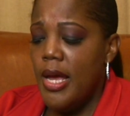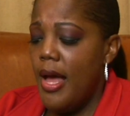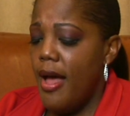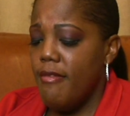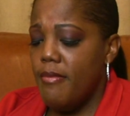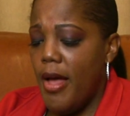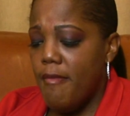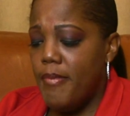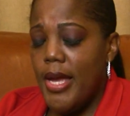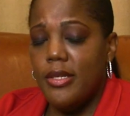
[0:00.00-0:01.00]

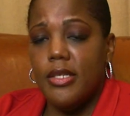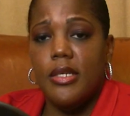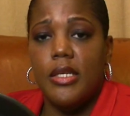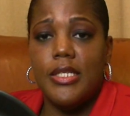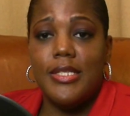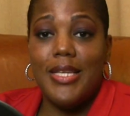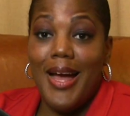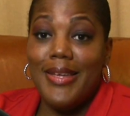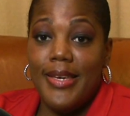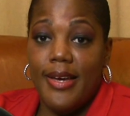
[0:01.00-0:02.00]
I've baked
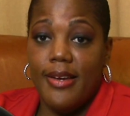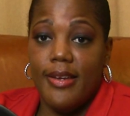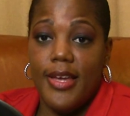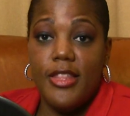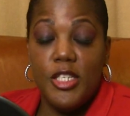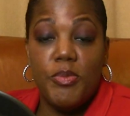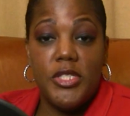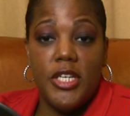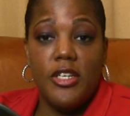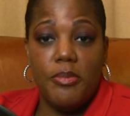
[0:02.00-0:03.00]
lasagna in this
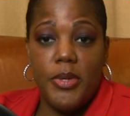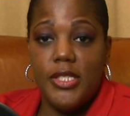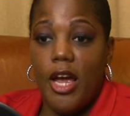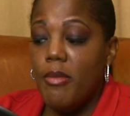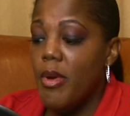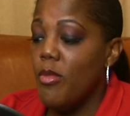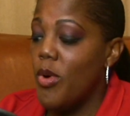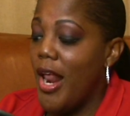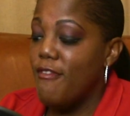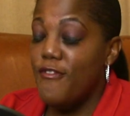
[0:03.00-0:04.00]
particular piece. I remember
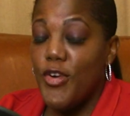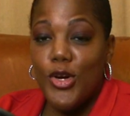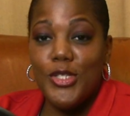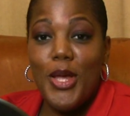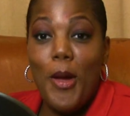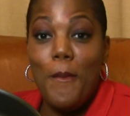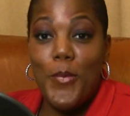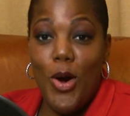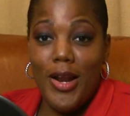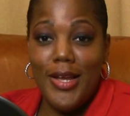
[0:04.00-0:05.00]
when I first
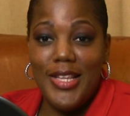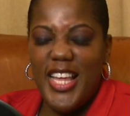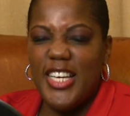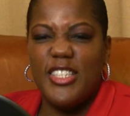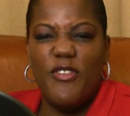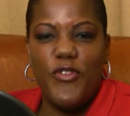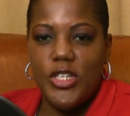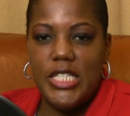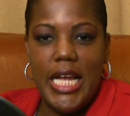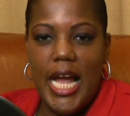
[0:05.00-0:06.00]
bought it, that's the
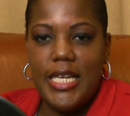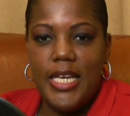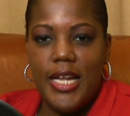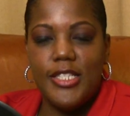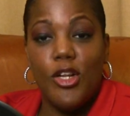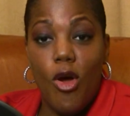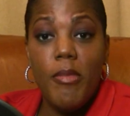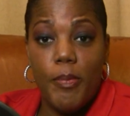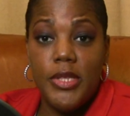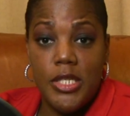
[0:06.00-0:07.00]
first thing I did. I said, oh, I'm
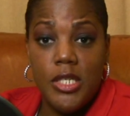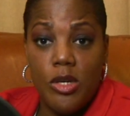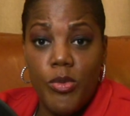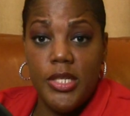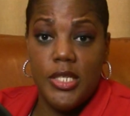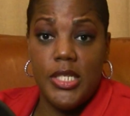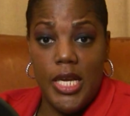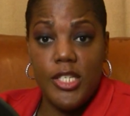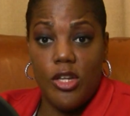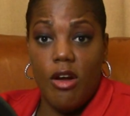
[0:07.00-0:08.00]
gonna put this cookware to the
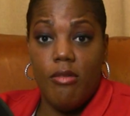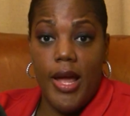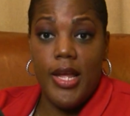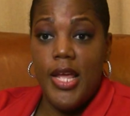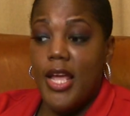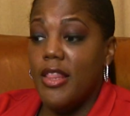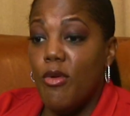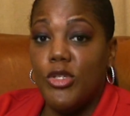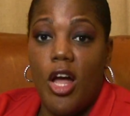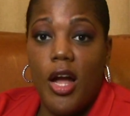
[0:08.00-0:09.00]
test all right. They
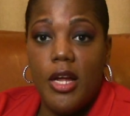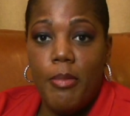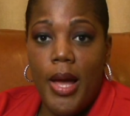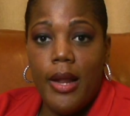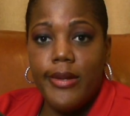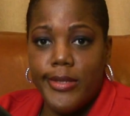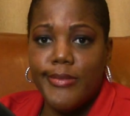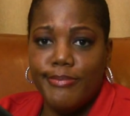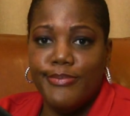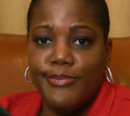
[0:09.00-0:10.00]
were talking about it, and
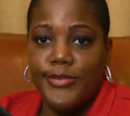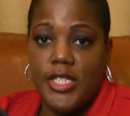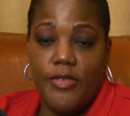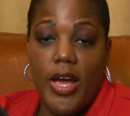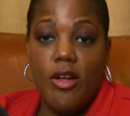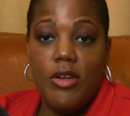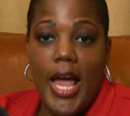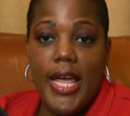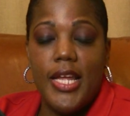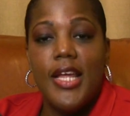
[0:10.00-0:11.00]
I'm like, because if I don't
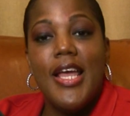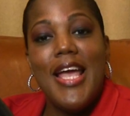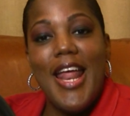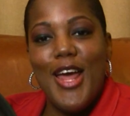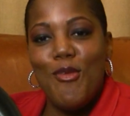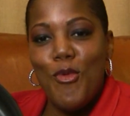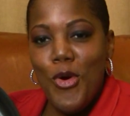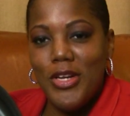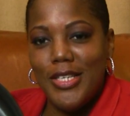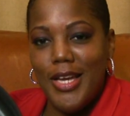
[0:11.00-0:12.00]
like it, it had a
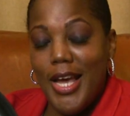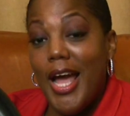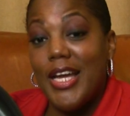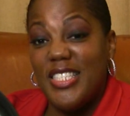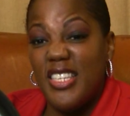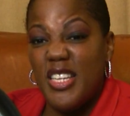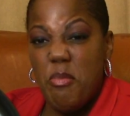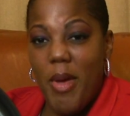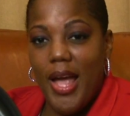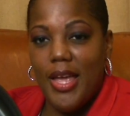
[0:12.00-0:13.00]
warranty and I could send
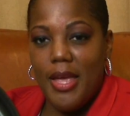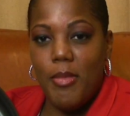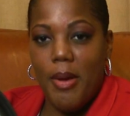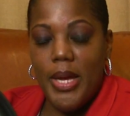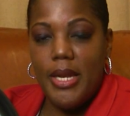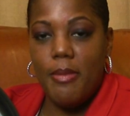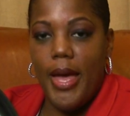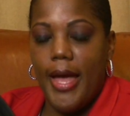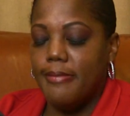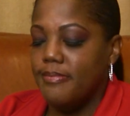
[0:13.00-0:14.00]
it back and get my money
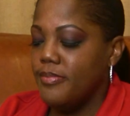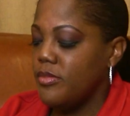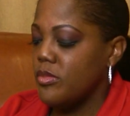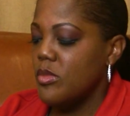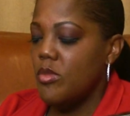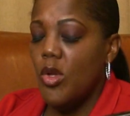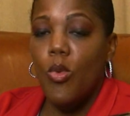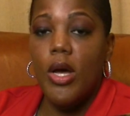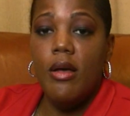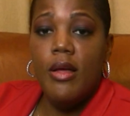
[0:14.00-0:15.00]
back.
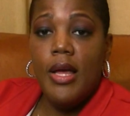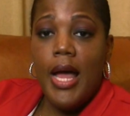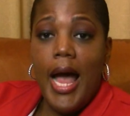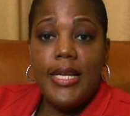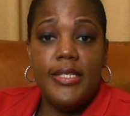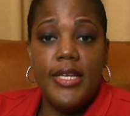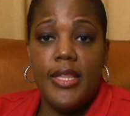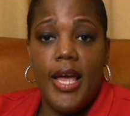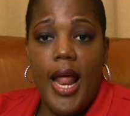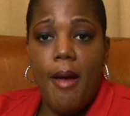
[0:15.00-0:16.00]
Well, I did
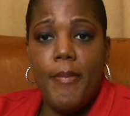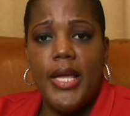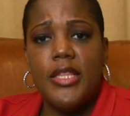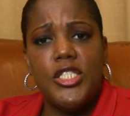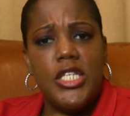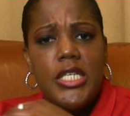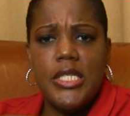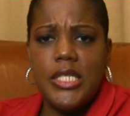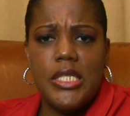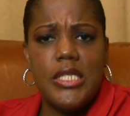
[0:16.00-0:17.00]
that. I baked the
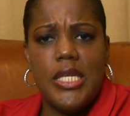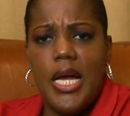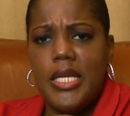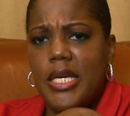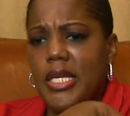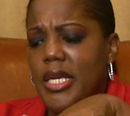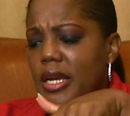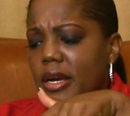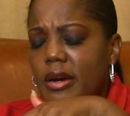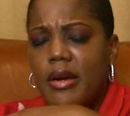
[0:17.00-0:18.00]
cheesiest lasagna in
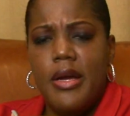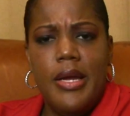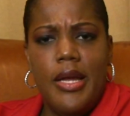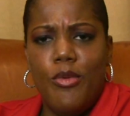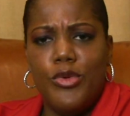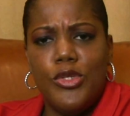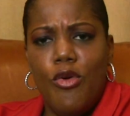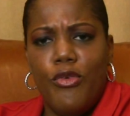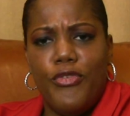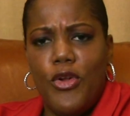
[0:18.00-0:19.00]
here. It was
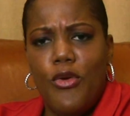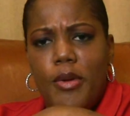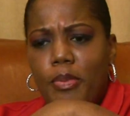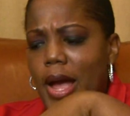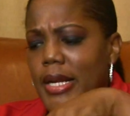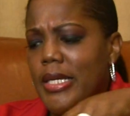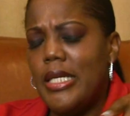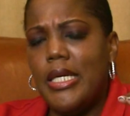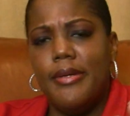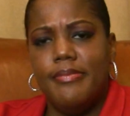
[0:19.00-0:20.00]
overflowing
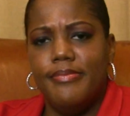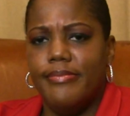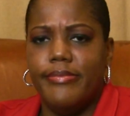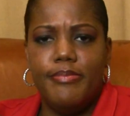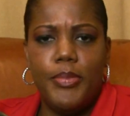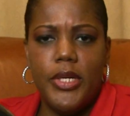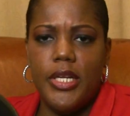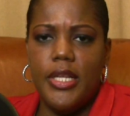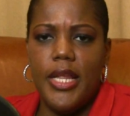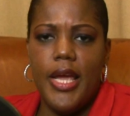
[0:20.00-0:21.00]
practically. Put it
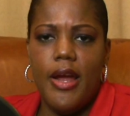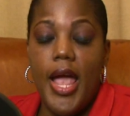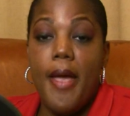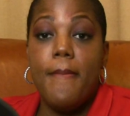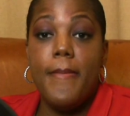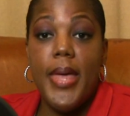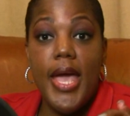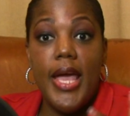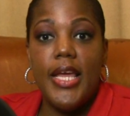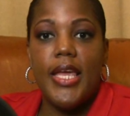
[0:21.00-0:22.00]
in there and
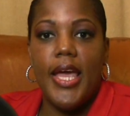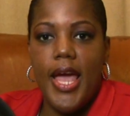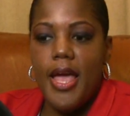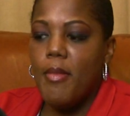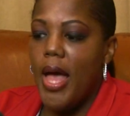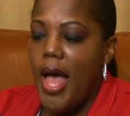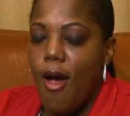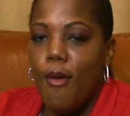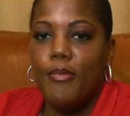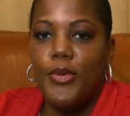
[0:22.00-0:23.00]
man, it came
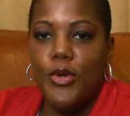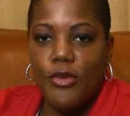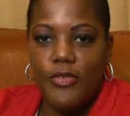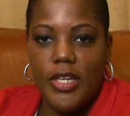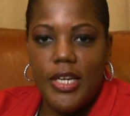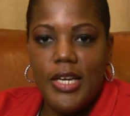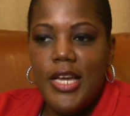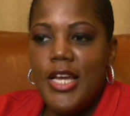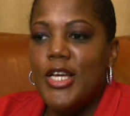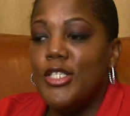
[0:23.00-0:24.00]
out beautifully.
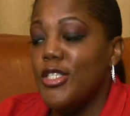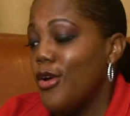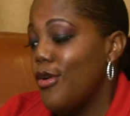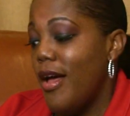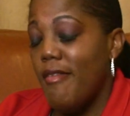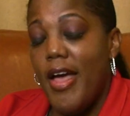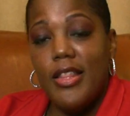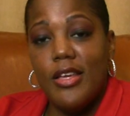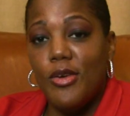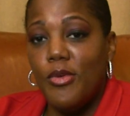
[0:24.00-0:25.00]
So I've
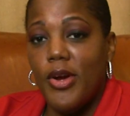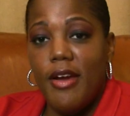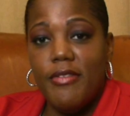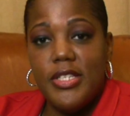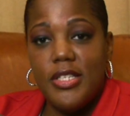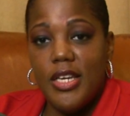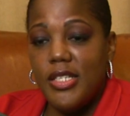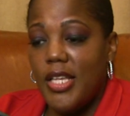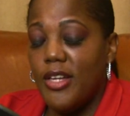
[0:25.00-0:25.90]
had the cookware ever since.